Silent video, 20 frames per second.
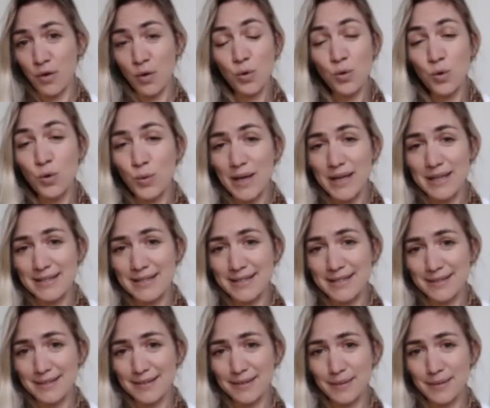always
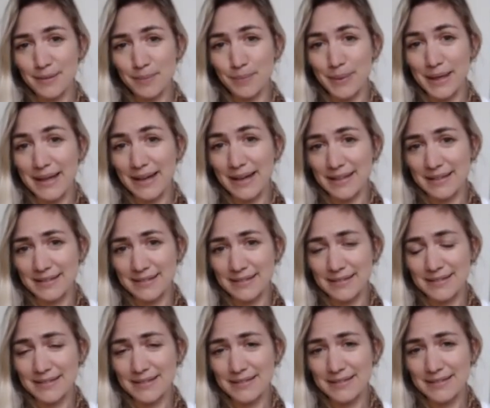begun
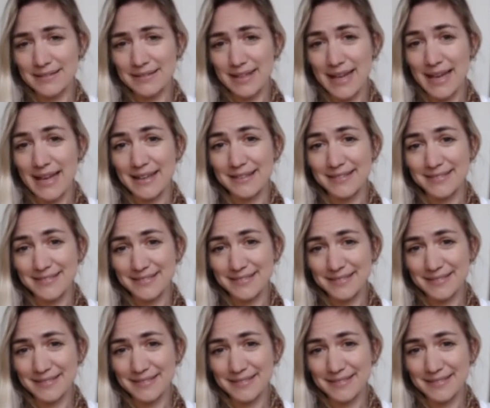in.